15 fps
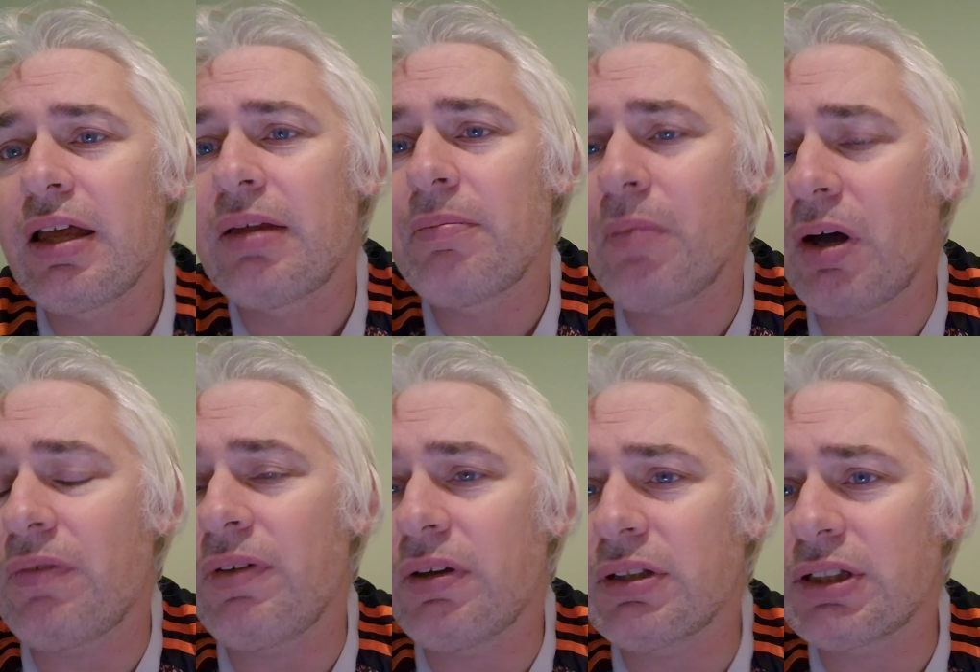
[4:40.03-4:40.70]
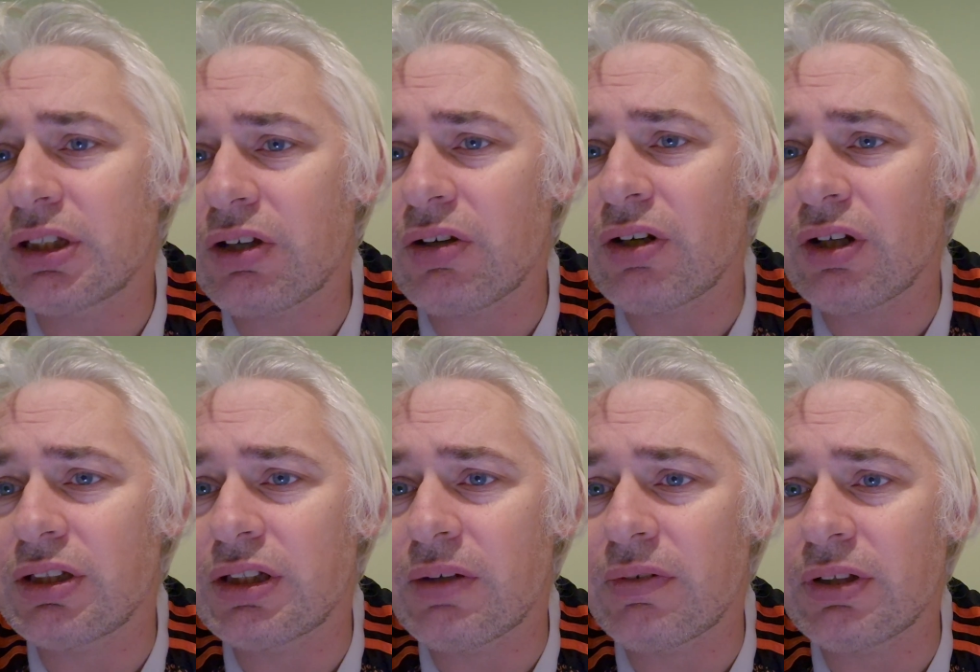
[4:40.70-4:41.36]
my view is a good
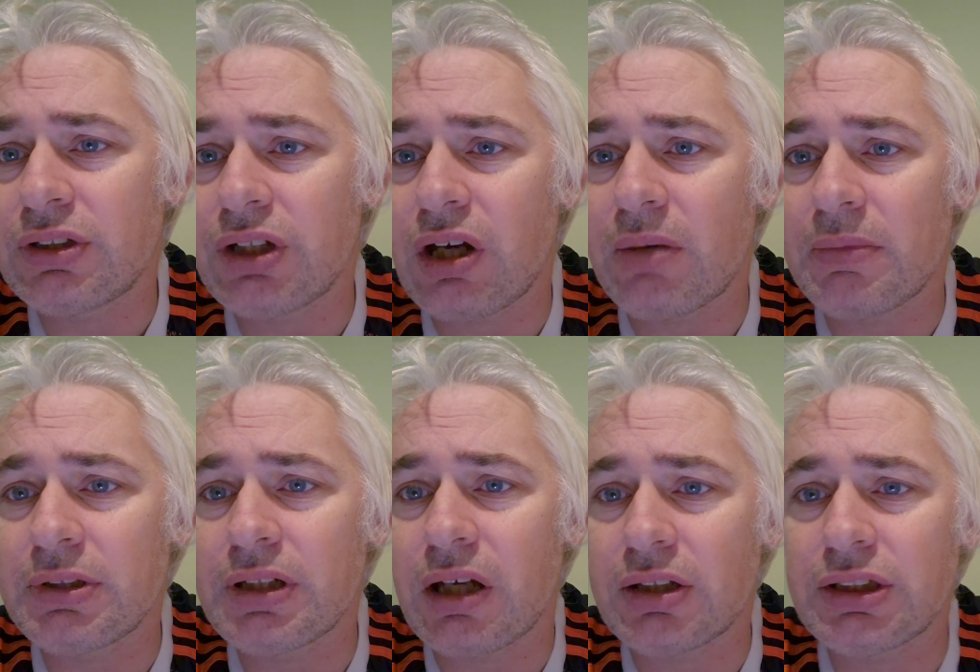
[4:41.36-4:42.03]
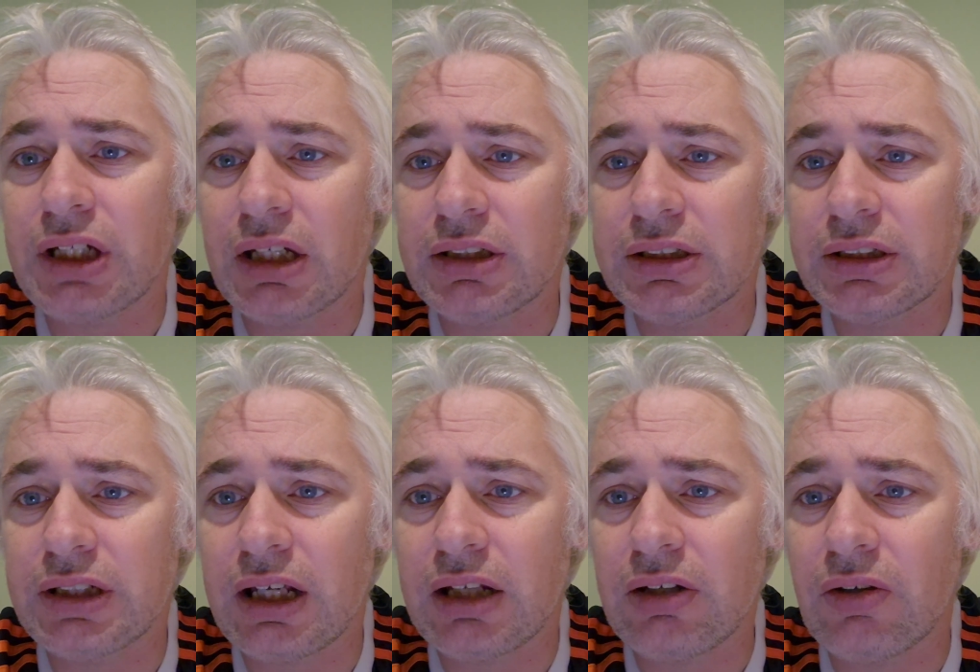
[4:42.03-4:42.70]
idea that the Germans are changing
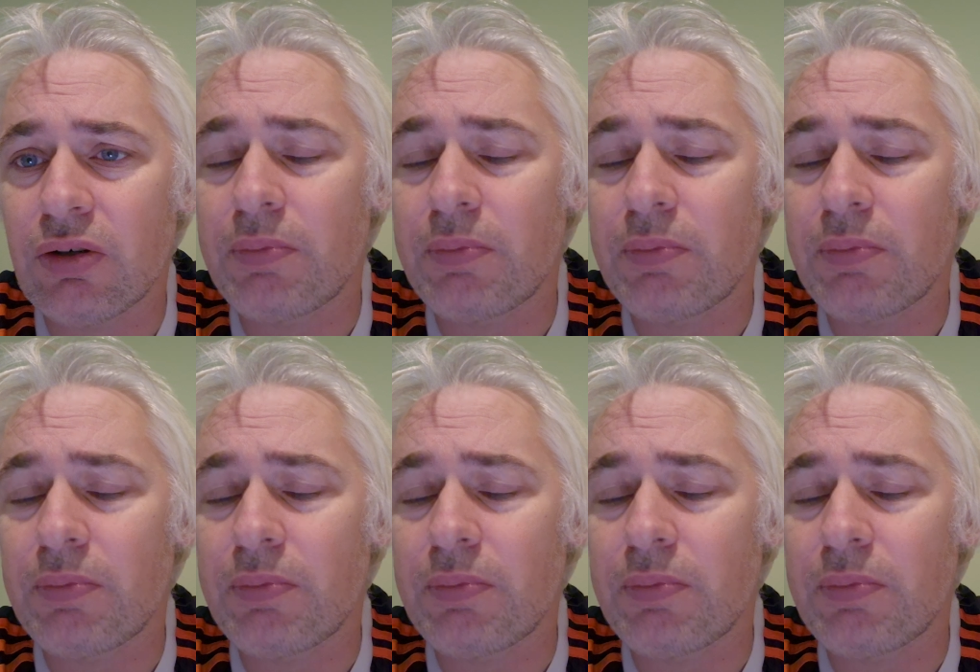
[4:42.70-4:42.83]
their law,